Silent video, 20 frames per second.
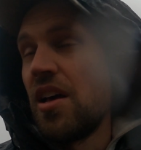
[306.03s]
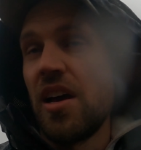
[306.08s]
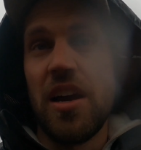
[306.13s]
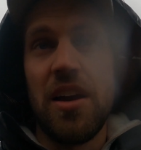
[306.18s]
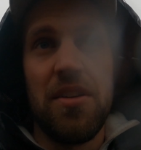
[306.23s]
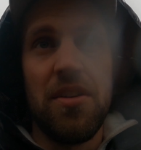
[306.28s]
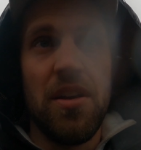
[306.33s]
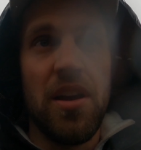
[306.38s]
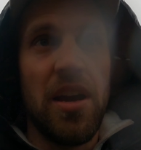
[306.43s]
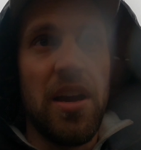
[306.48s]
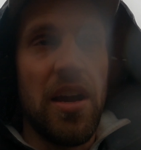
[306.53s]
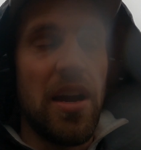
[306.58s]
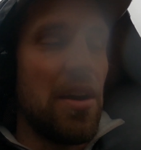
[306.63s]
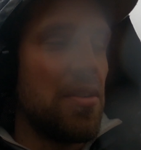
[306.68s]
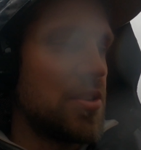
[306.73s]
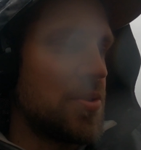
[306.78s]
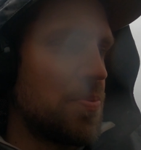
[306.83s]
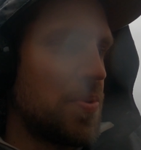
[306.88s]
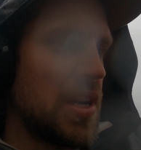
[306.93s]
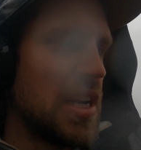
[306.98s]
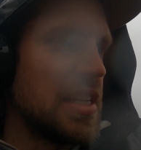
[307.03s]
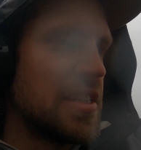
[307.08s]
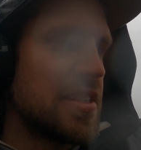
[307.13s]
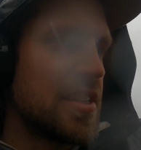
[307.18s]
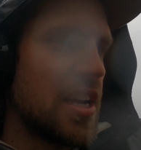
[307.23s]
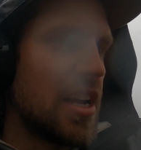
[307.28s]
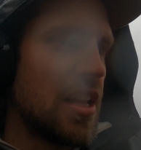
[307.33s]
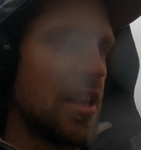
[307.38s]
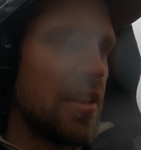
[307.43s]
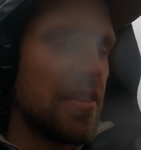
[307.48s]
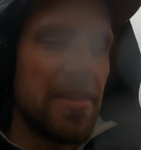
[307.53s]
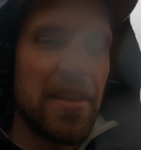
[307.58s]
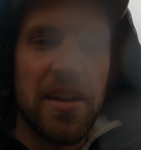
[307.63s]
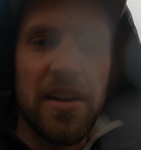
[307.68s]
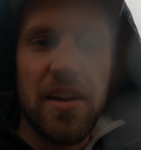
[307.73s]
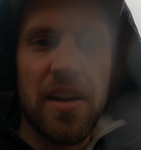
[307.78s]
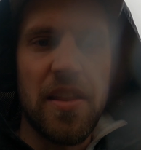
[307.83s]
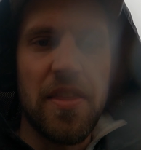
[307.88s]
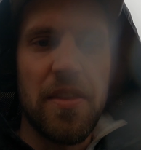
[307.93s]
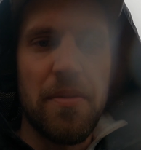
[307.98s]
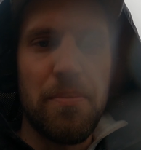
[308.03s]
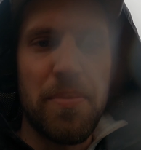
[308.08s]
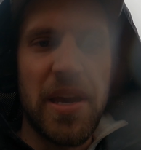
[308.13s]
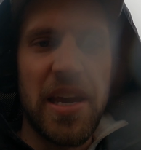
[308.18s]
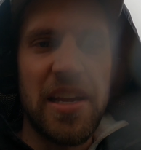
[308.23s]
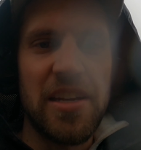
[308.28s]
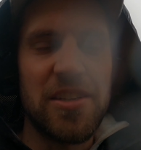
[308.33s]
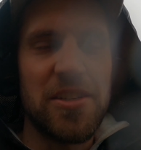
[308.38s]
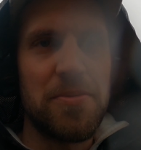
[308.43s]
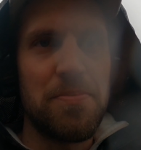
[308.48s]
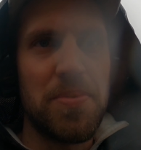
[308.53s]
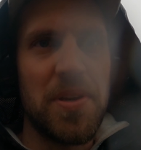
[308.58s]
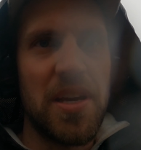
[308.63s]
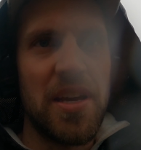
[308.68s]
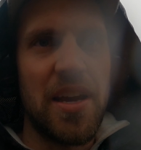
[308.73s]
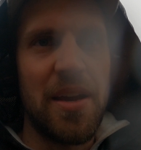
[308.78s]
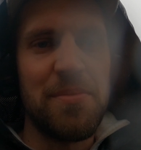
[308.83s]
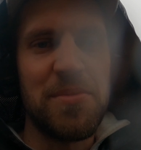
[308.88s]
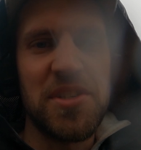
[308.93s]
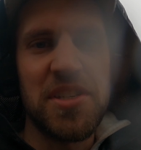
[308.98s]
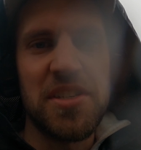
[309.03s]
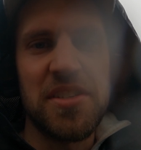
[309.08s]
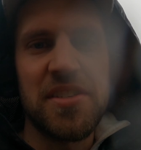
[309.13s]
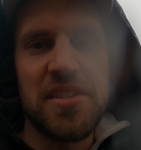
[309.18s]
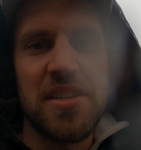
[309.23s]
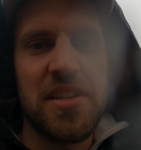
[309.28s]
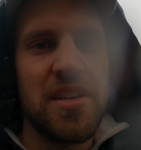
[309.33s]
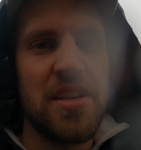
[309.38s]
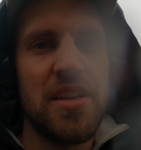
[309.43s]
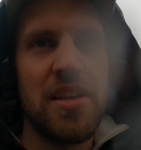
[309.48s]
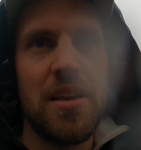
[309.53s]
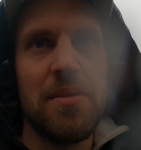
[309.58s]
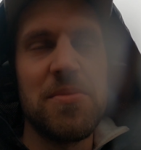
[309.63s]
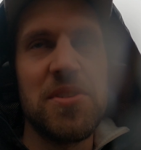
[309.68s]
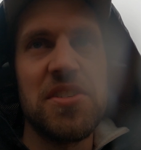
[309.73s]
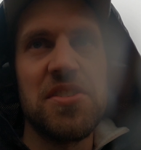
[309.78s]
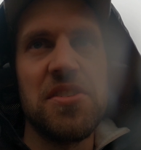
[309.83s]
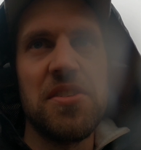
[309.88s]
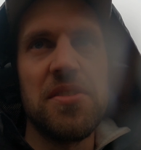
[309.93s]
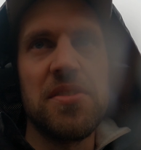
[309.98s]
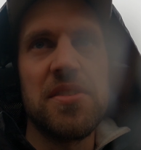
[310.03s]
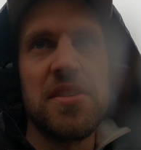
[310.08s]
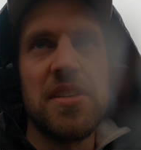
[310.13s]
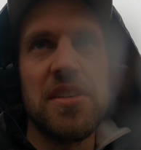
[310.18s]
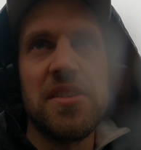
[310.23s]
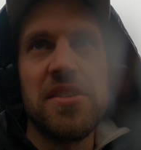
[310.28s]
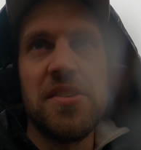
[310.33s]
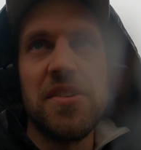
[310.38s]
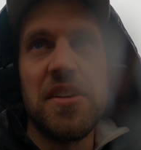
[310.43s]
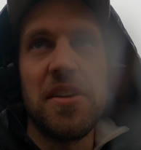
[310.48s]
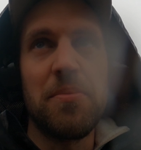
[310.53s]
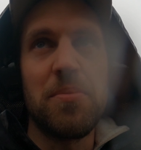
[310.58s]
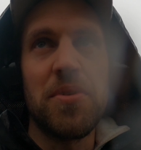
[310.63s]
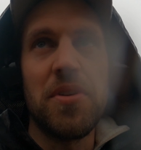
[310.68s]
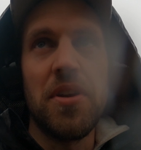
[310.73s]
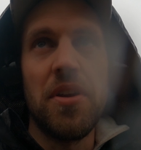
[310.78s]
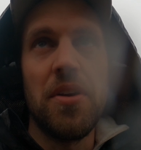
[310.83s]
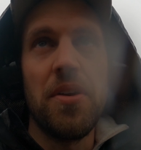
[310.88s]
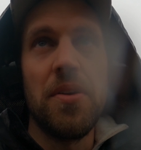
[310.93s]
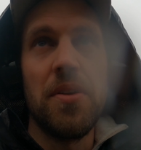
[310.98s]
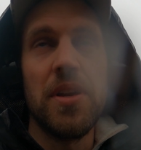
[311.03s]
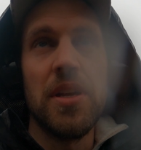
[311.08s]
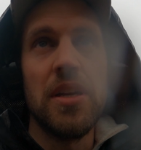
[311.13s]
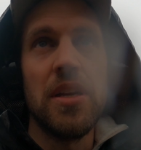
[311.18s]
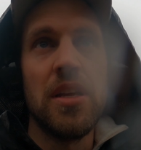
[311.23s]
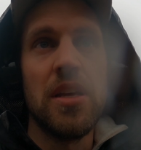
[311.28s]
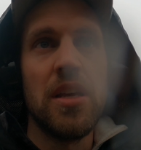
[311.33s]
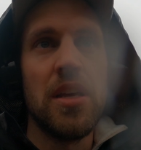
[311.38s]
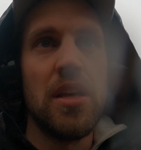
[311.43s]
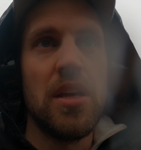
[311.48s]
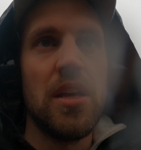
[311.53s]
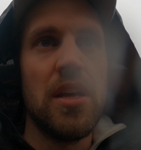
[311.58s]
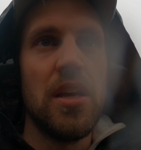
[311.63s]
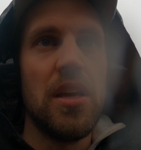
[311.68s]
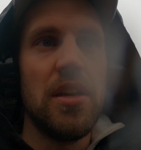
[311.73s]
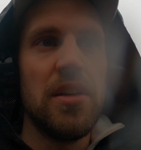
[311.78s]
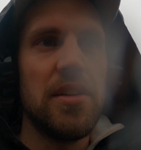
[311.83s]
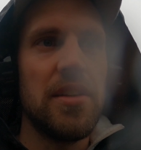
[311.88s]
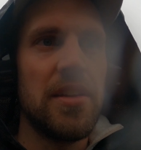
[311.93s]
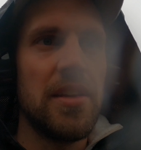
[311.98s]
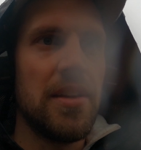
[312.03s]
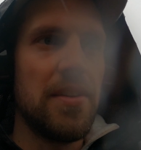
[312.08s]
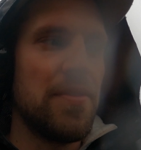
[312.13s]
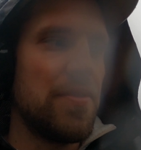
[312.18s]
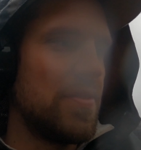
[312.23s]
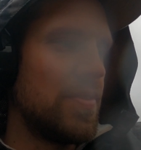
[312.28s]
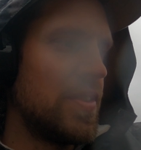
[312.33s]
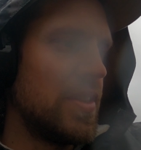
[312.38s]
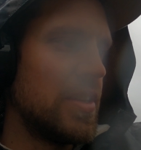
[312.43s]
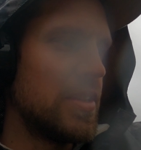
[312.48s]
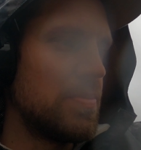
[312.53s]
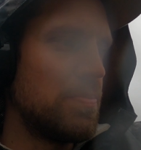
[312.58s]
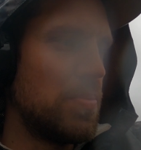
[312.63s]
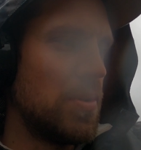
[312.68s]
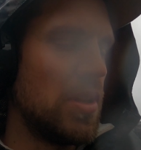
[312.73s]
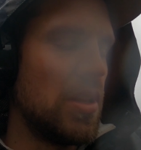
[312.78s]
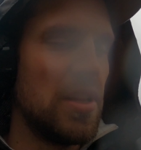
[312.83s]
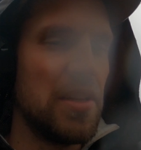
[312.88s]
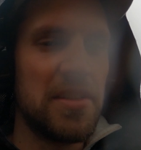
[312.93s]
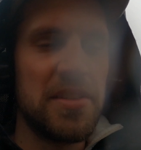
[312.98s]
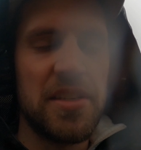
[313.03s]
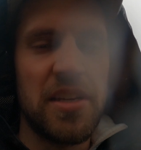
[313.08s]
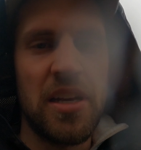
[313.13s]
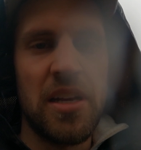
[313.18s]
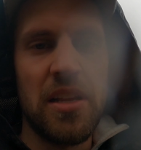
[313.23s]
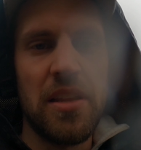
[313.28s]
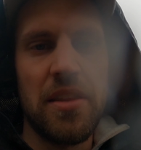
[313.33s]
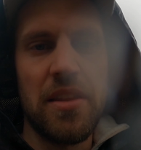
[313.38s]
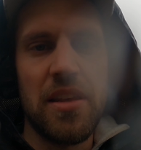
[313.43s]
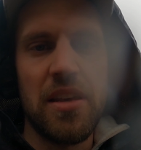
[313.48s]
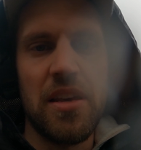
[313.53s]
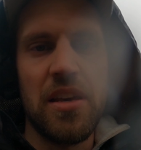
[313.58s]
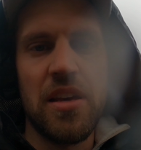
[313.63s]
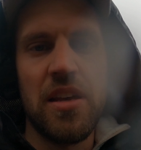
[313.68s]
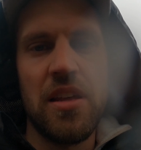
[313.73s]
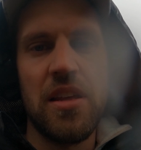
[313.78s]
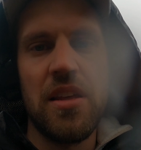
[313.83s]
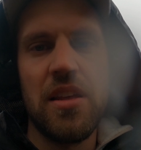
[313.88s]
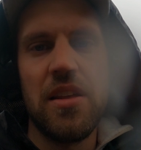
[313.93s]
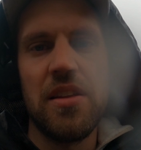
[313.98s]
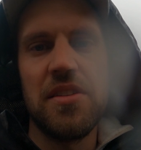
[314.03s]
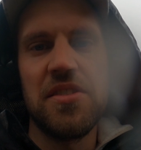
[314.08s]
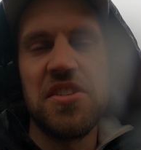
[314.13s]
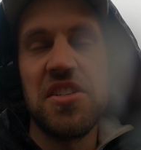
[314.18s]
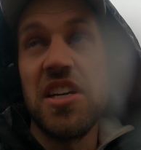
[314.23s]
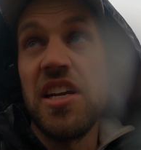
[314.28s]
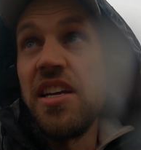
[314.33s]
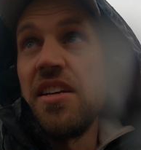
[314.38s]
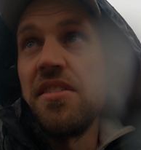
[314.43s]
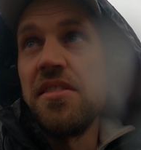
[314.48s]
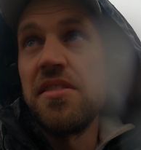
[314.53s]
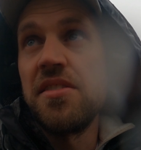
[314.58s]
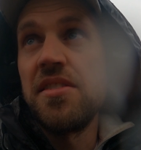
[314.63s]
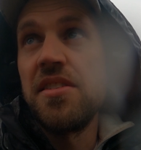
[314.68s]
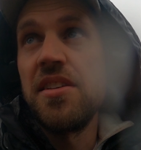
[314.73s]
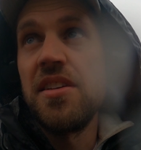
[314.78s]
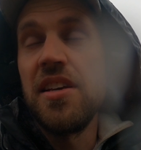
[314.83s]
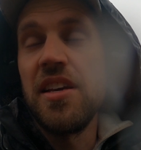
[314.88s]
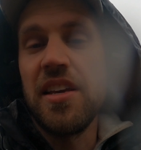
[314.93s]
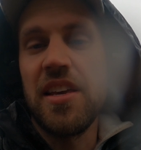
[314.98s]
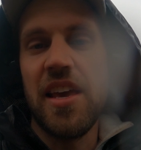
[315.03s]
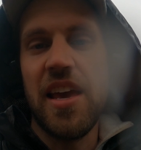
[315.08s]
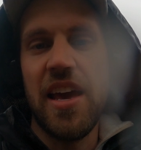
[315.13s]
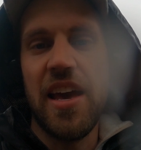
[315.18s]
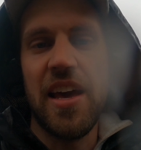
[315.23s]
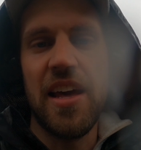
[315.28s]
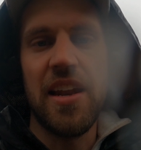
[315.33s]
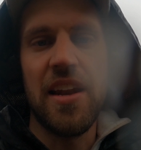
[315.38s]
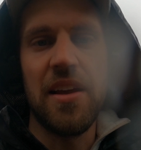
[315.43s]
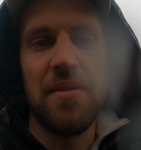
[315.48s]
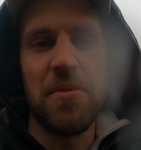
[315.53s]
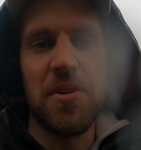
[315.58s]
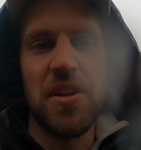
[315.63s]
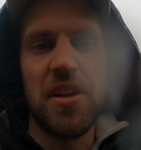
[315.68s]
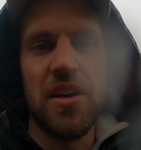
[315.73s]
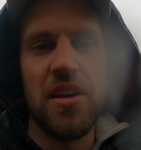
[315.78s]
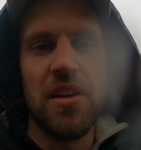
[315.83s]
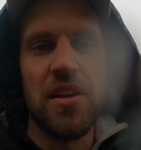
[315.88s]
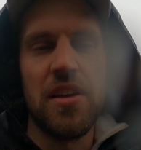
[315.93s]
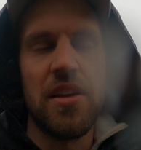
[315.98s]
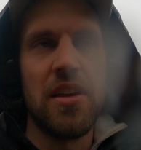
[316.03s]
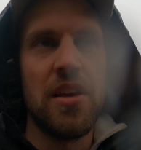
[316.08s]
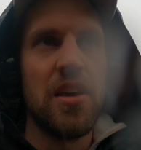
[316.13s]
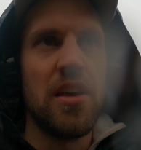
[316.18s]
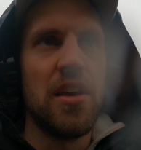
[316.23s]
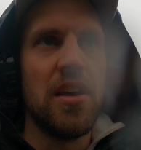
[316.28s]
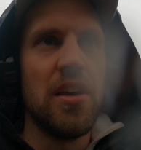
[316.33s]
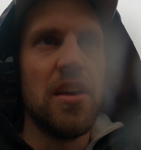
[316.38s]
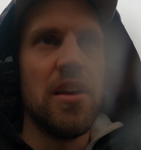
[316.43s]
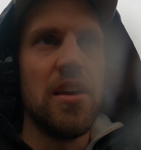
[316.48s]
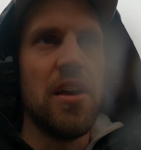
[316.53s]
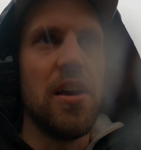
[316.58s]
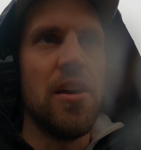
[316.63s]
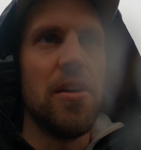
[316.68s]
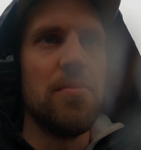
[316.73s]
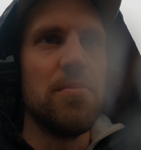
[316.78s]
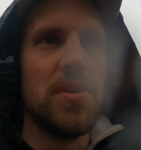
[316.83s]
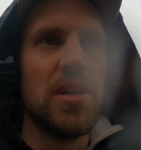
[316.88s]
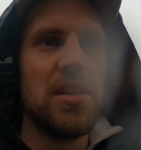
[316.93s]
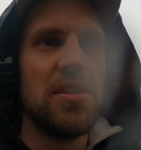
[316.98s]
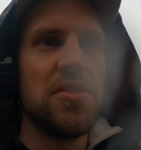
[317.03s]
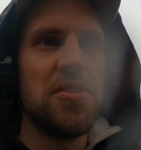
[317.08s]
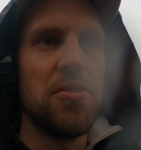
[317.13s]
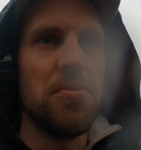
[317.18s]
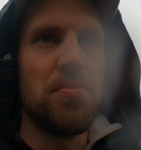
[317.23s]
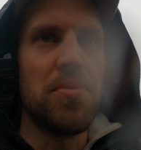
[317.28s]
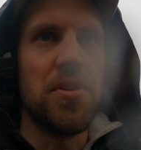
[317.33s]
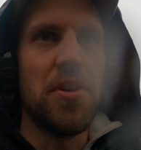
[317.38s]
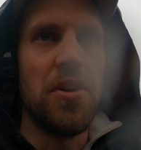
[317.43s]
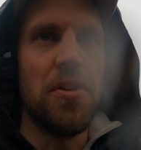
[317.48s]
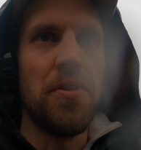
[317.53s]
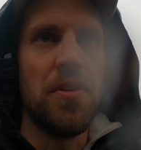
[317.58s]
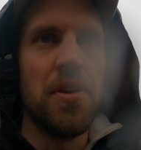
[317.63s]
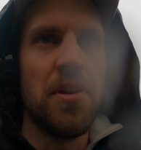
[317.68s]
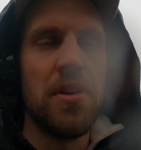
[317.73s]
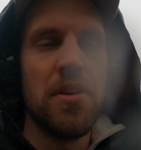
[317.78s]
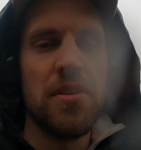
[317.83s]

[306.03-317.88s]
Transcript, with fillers: I was pretty solid there on the bench, but I'm just used to shooting prone, and to give this bullet all the chance it can, I'm gonna shoot prone.